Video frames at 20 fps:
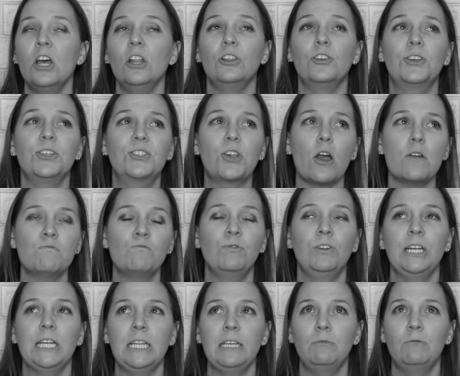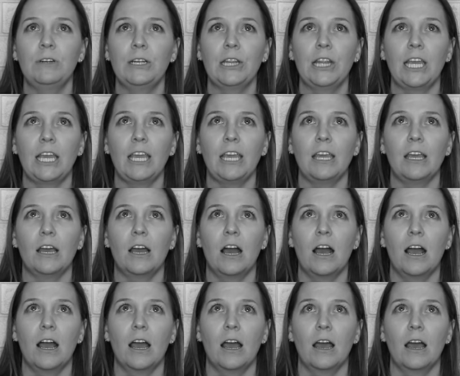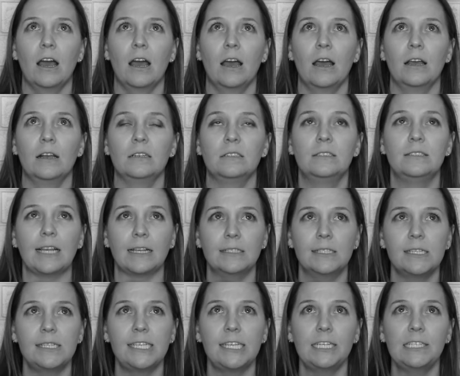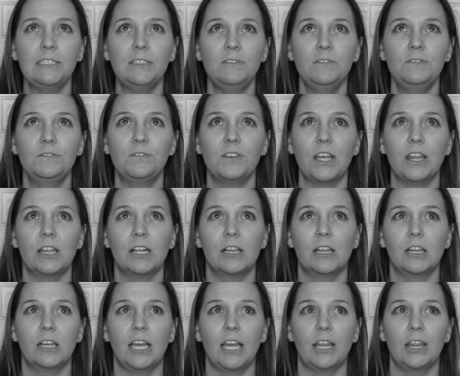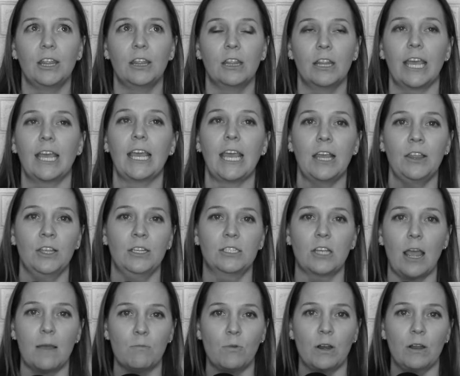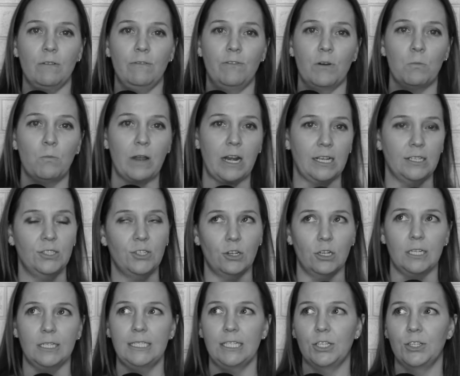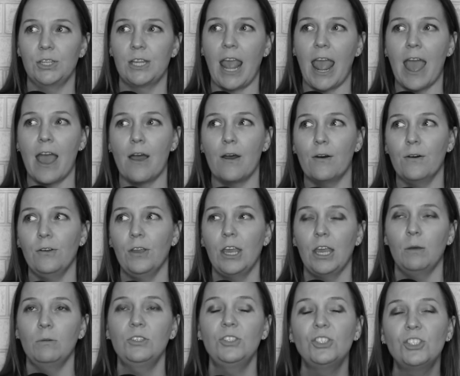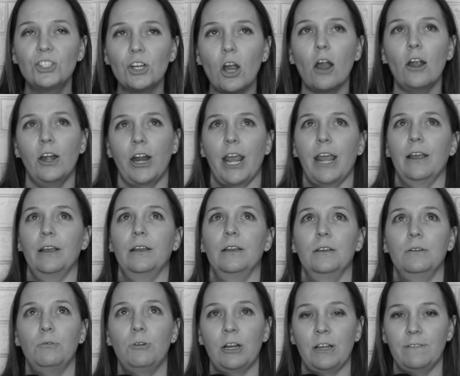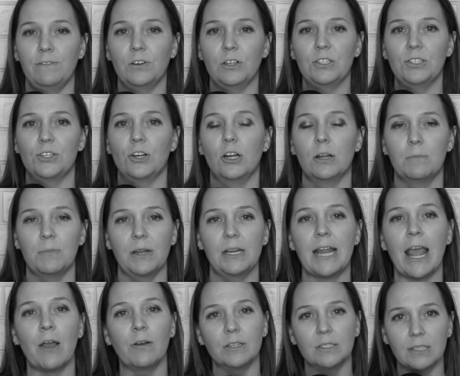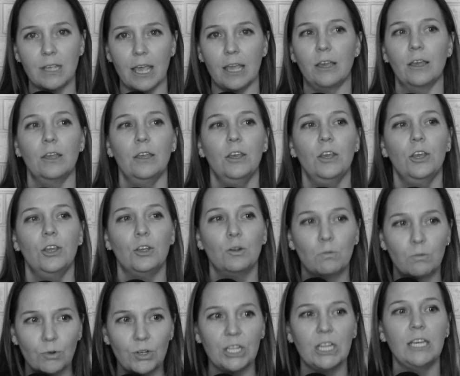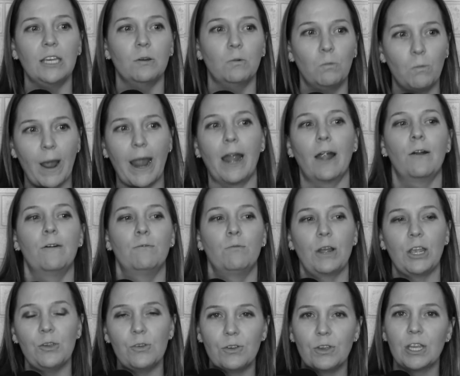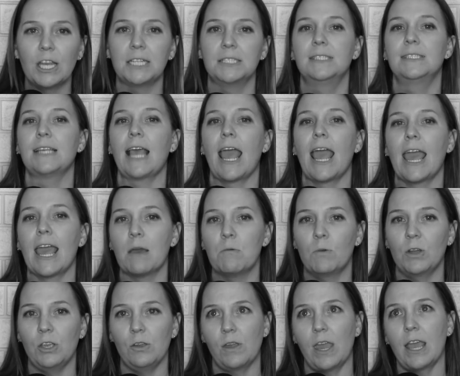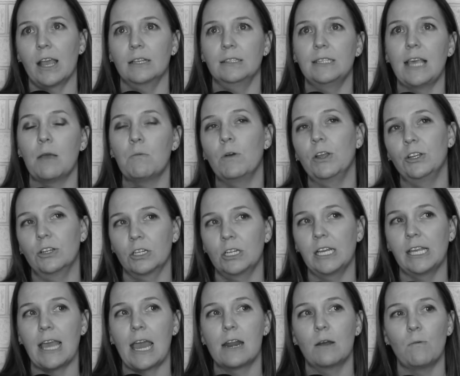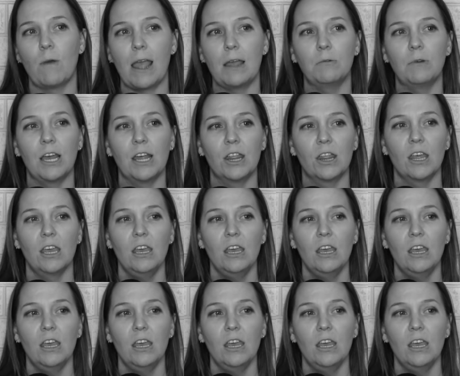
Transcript: Look, it's gotten really, really sensitive in the time from when I started till now. It was starting when I first started, but now it's like you're really aware of what you can say and what you can't say and what you're going to get away with,